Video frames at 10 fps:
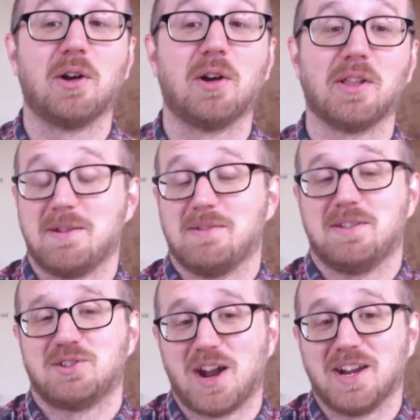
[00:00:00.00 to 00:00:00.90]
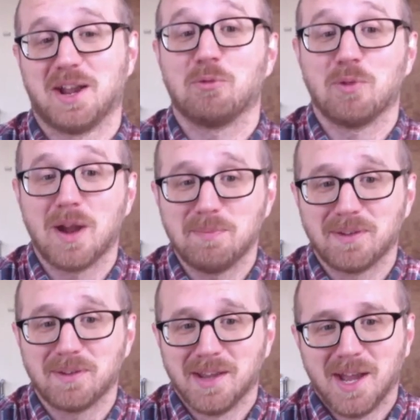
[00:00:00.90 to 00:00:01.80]
or like get, trying to get
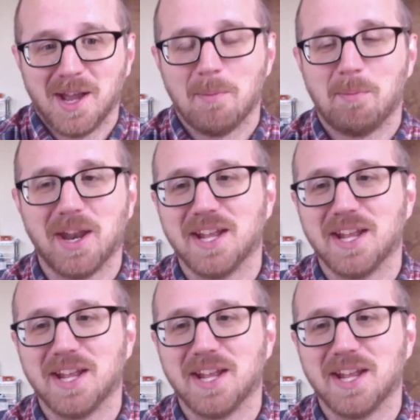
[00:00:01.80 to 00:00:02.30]
ripped, but